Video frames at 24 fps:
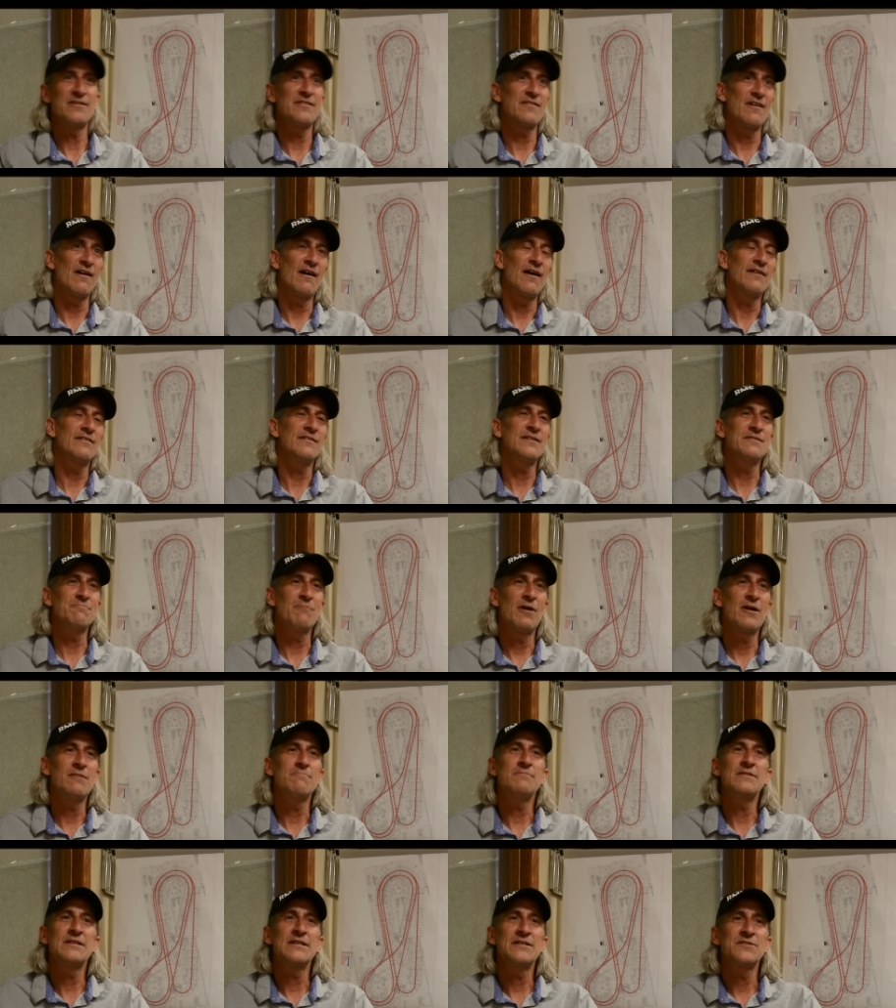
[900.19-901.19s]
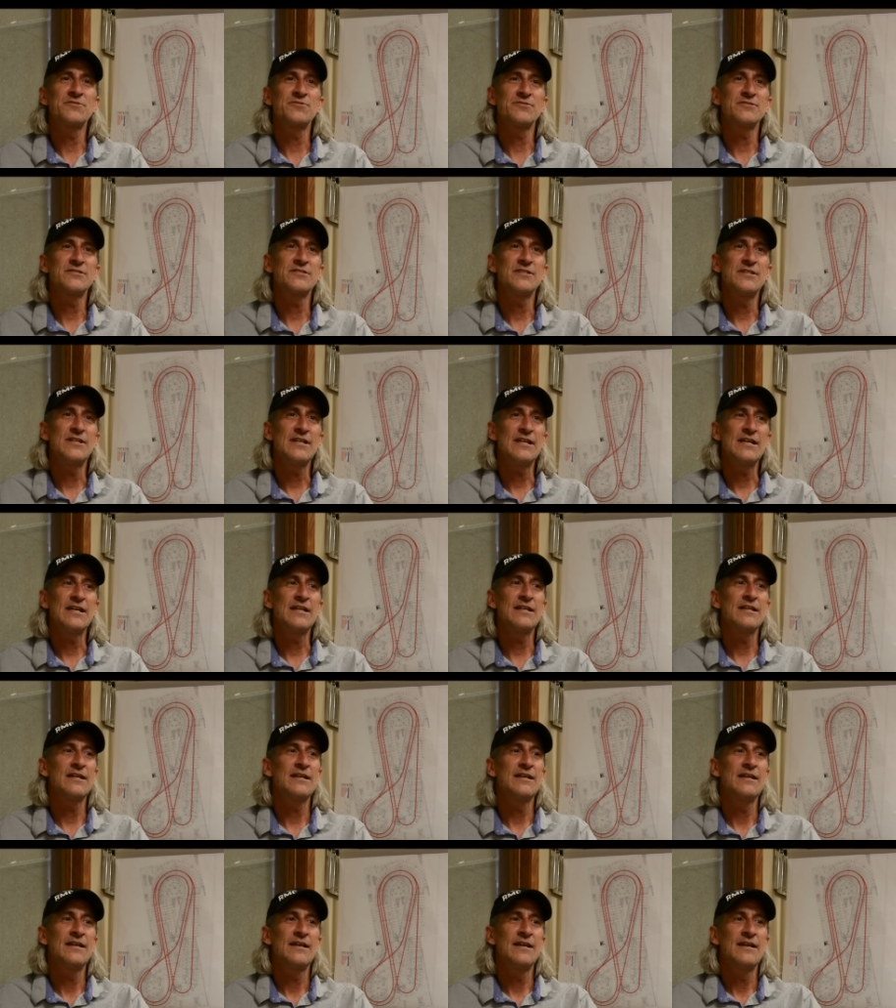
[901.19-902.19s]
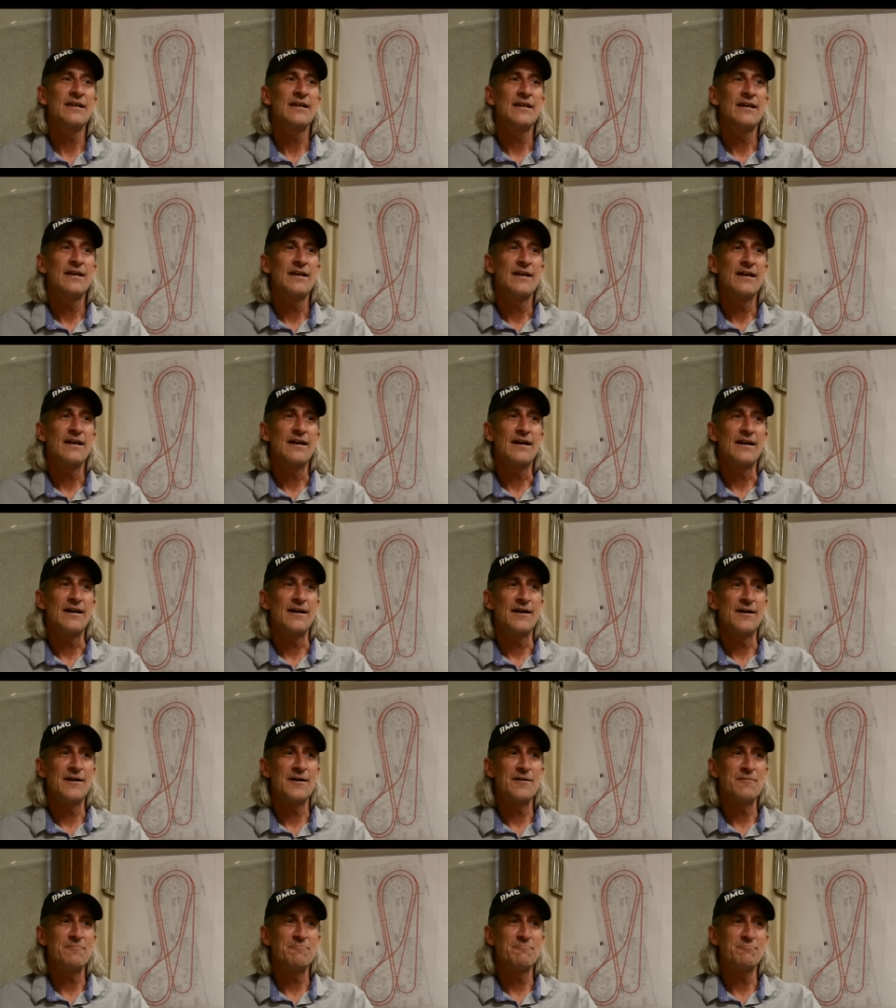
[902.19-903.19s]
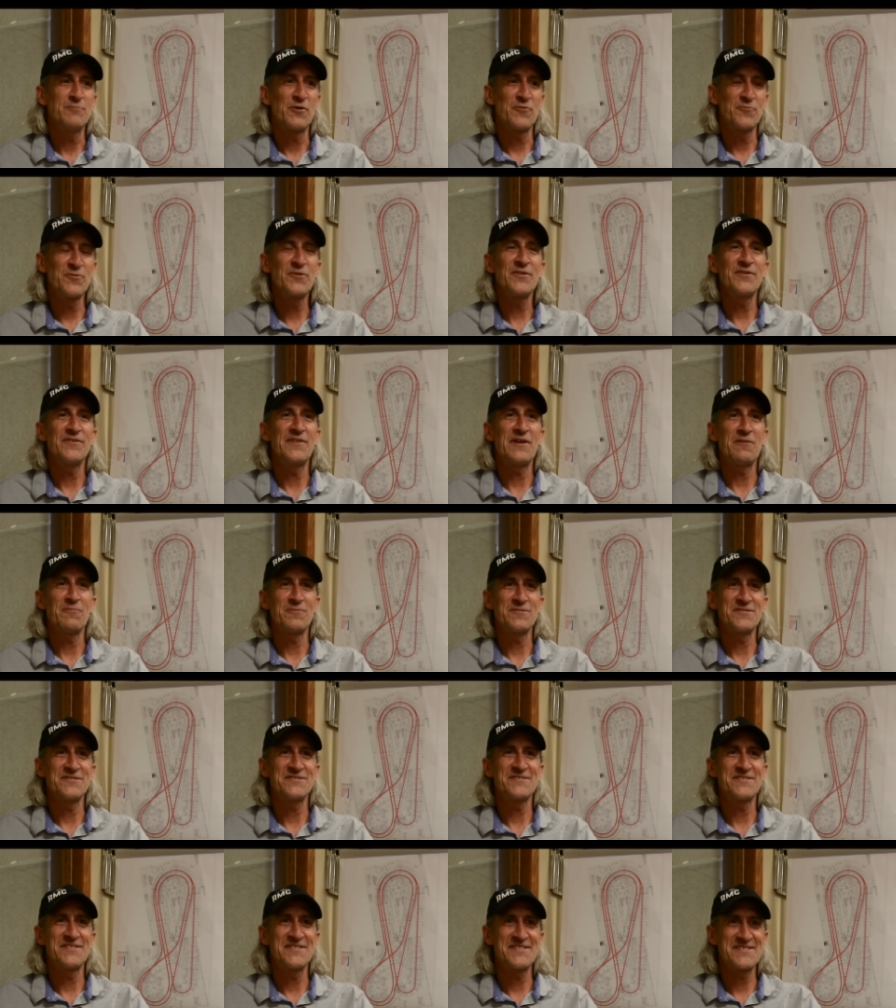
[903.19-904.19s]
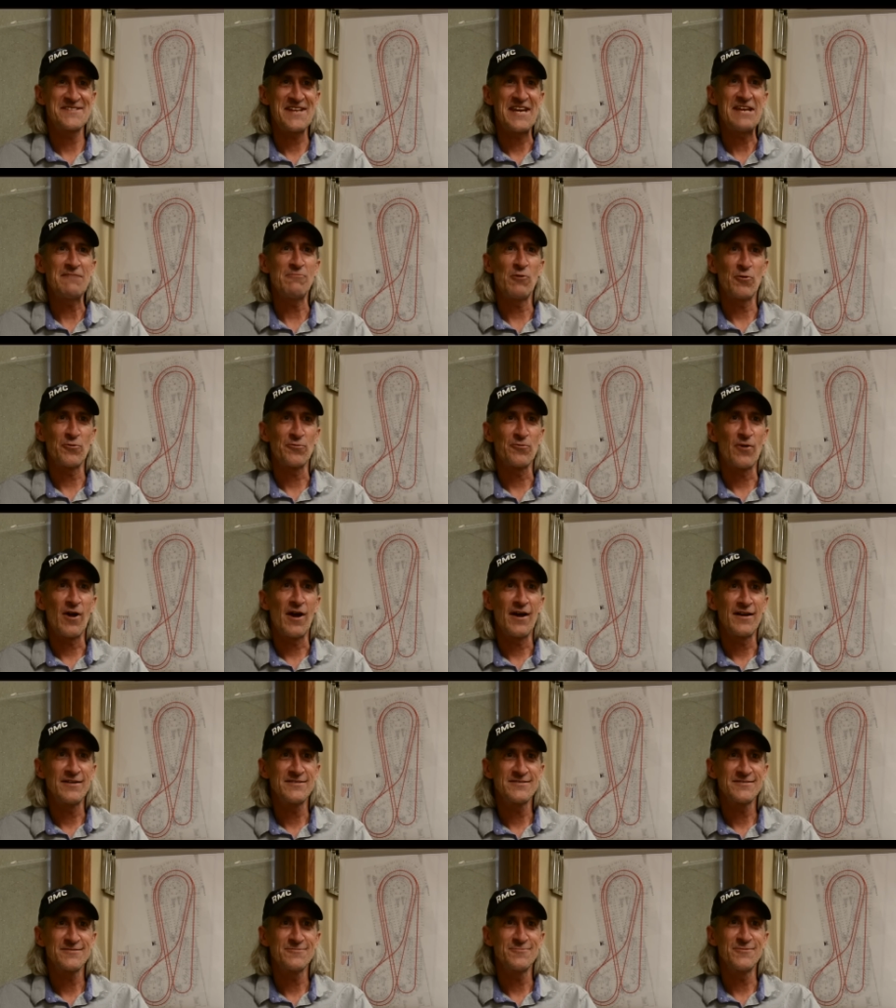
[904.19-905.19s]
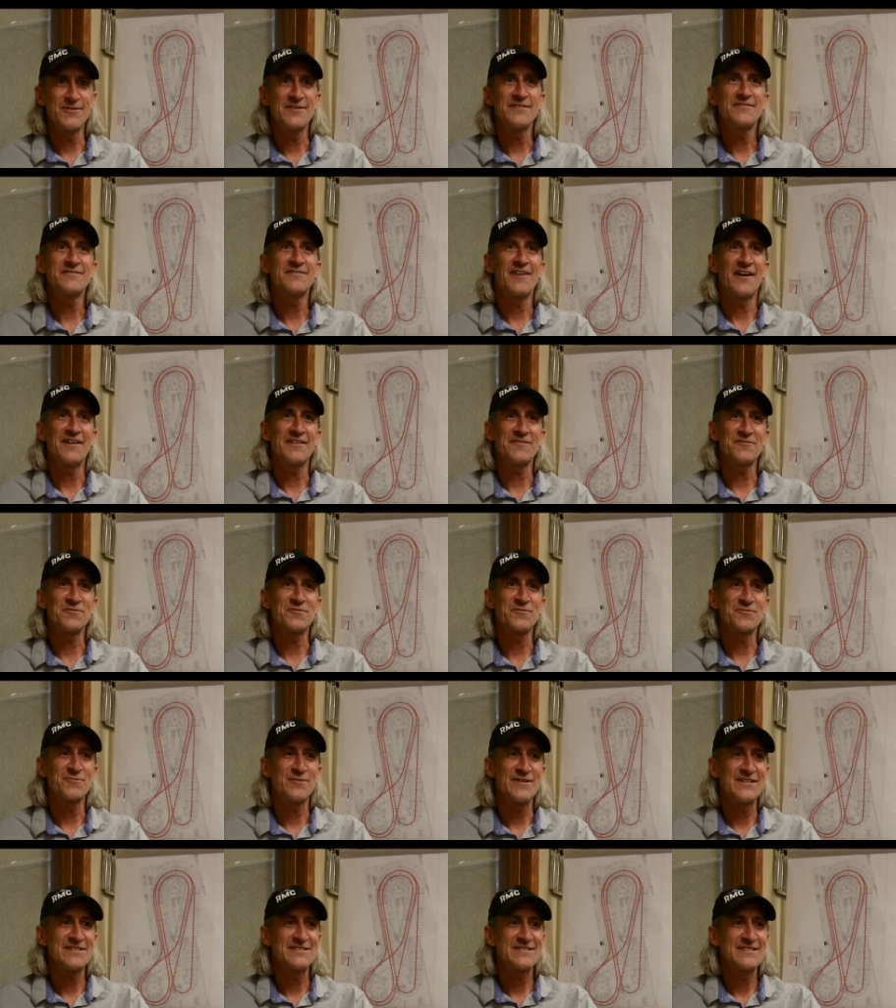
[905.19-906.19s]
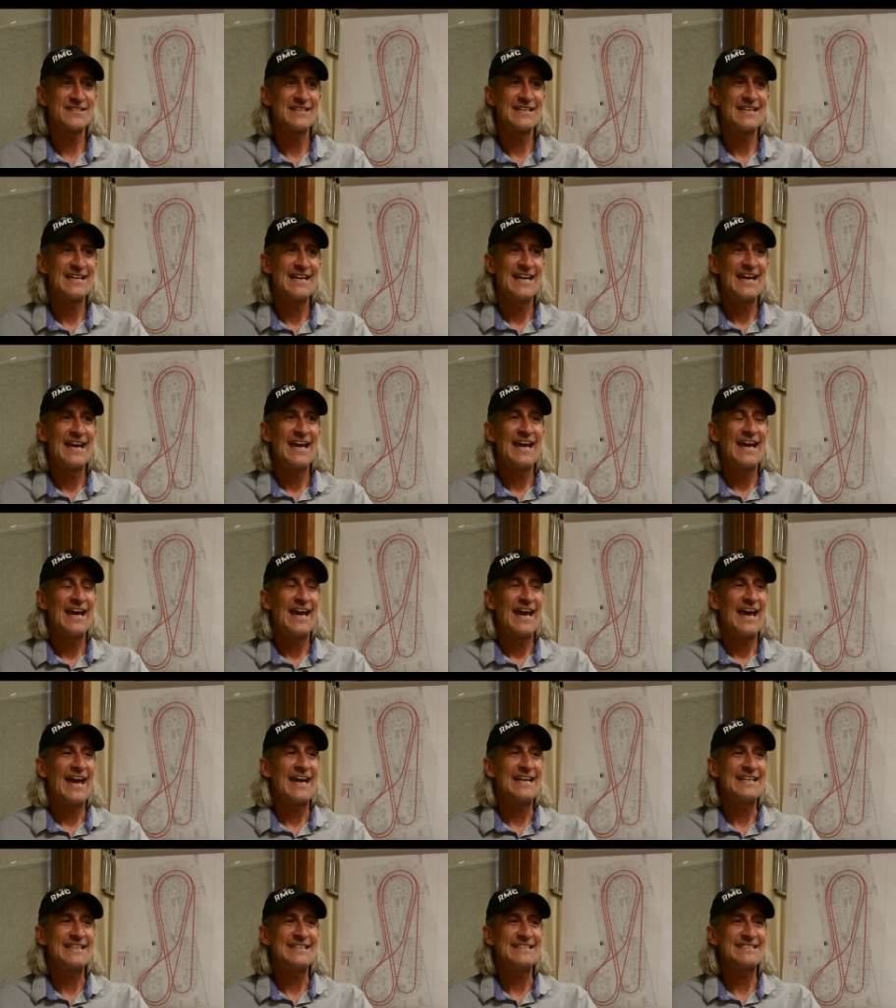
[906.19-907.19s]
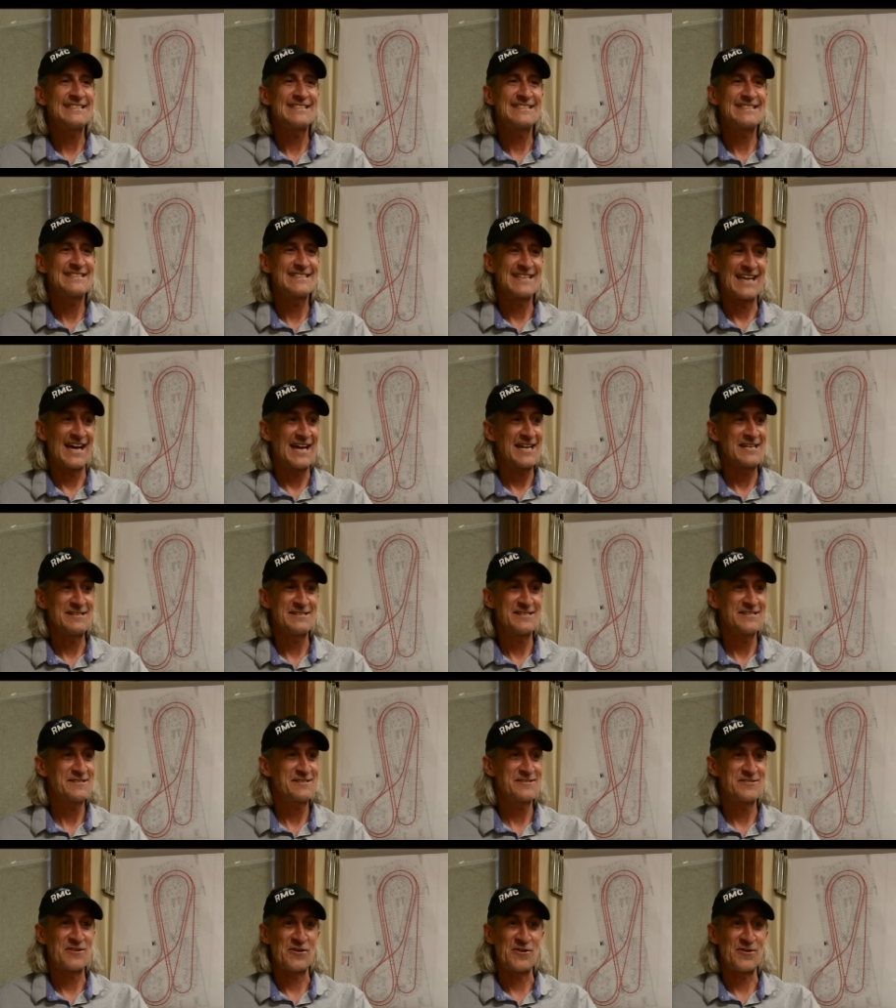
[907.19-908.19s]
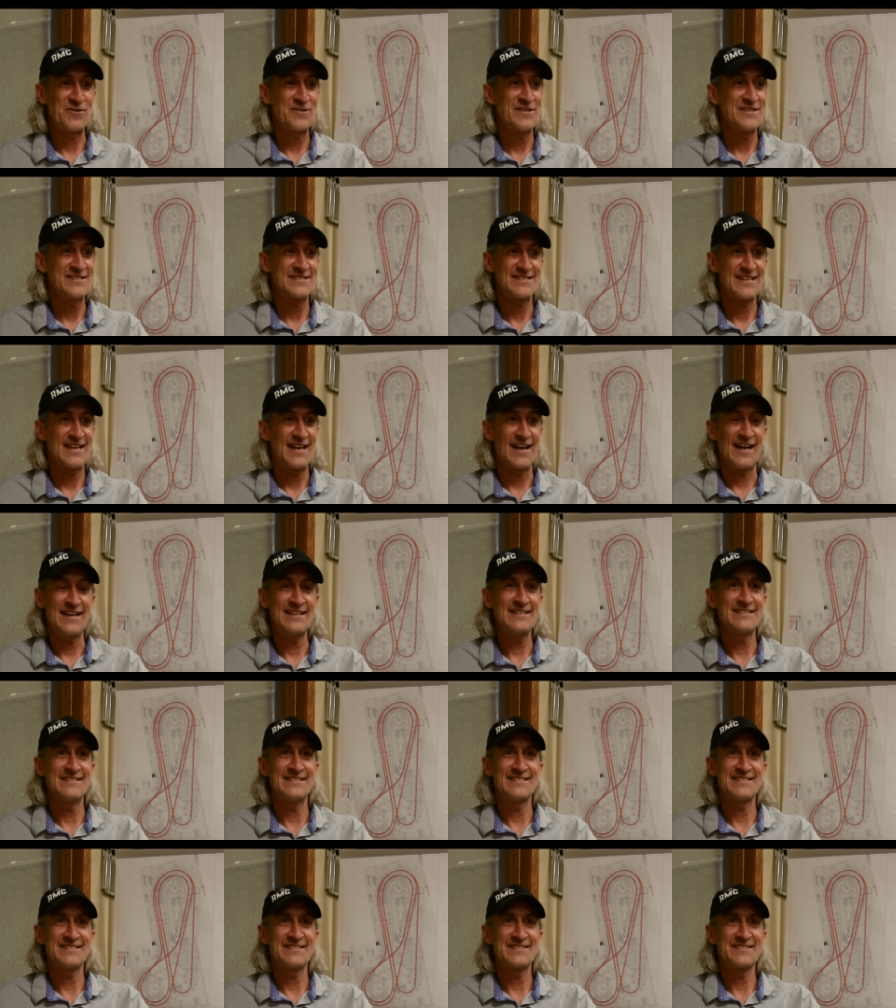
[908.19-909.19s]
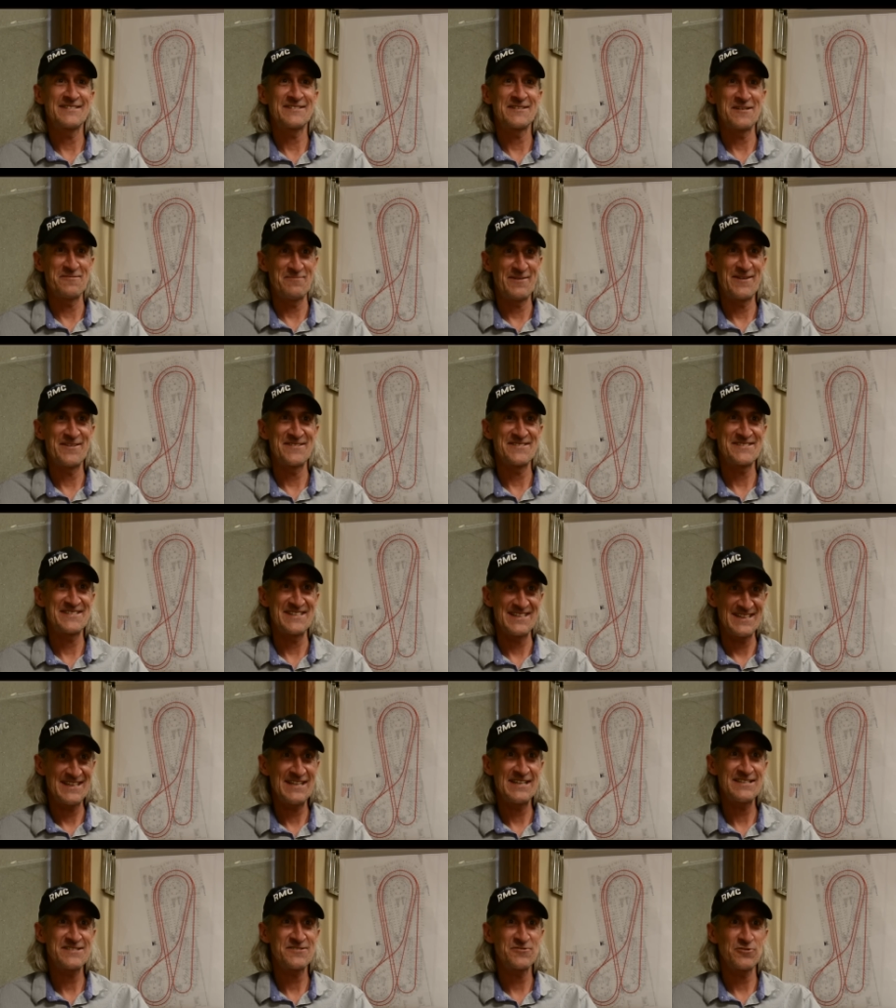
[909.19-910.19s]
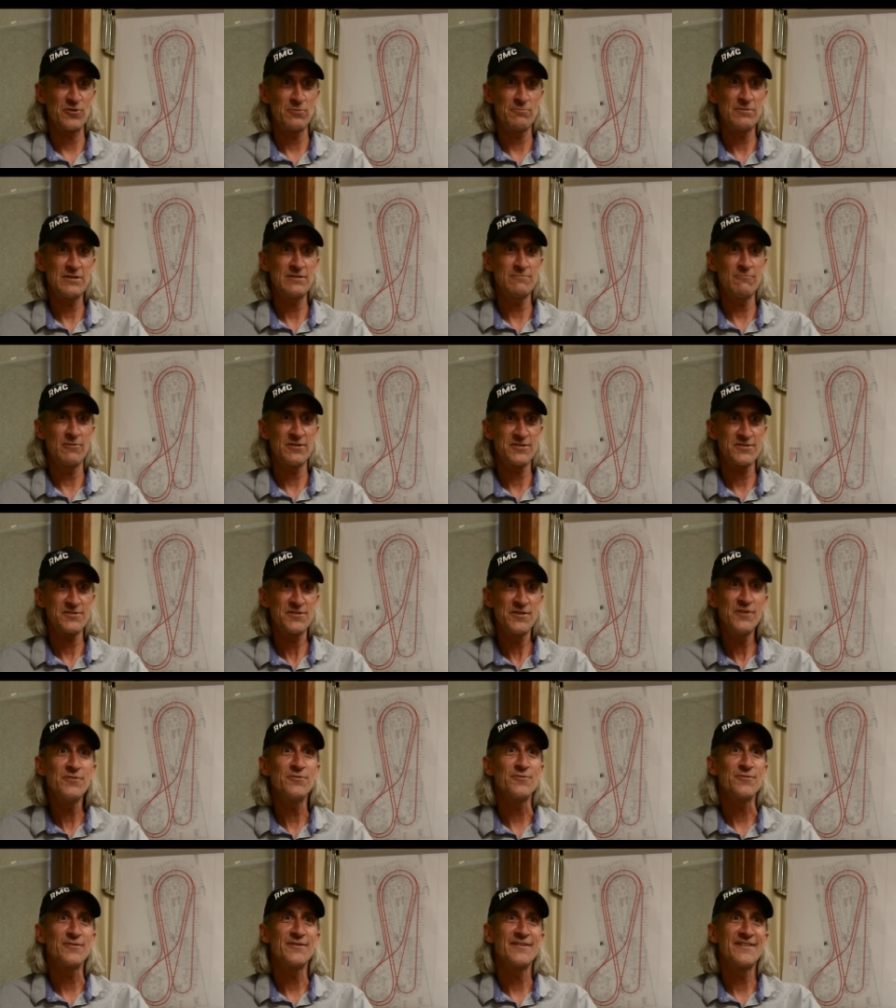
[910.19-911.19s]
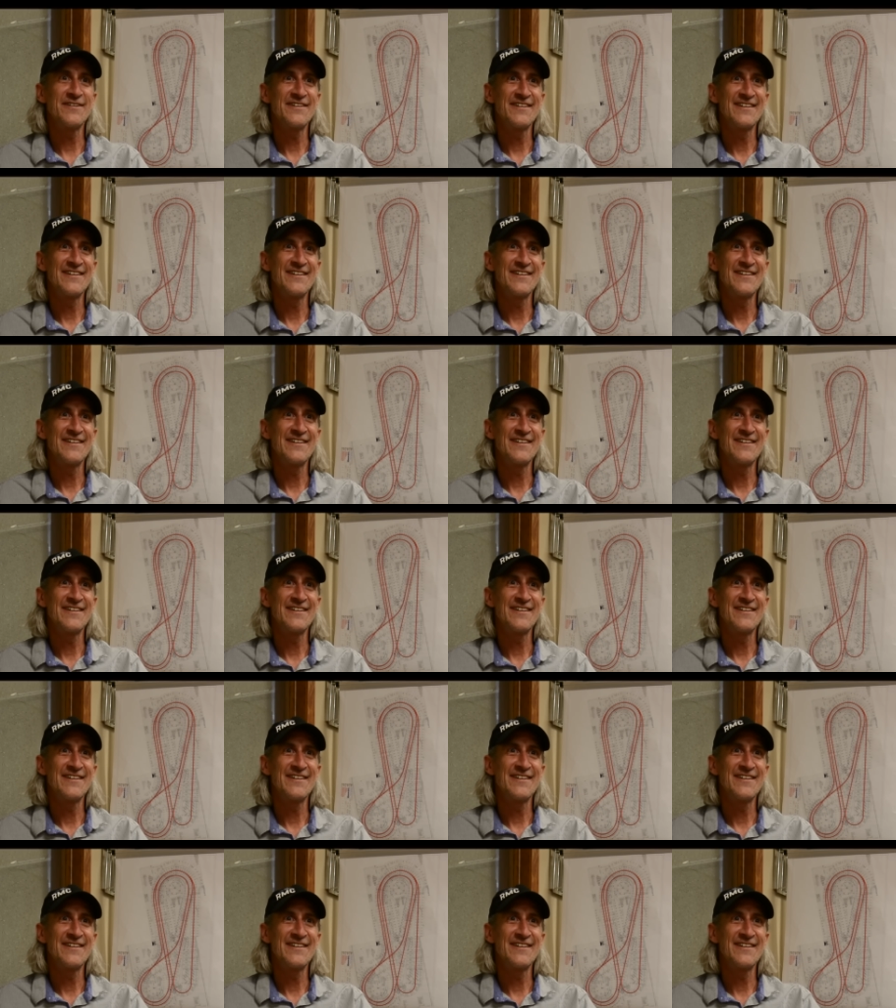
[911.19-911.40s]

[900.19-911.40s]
we thought he might be interested in. Um, but really, they were just the same old rides with tiny little twists. And he kind of just turned and said, I didn't come here to see this. Show me what's new.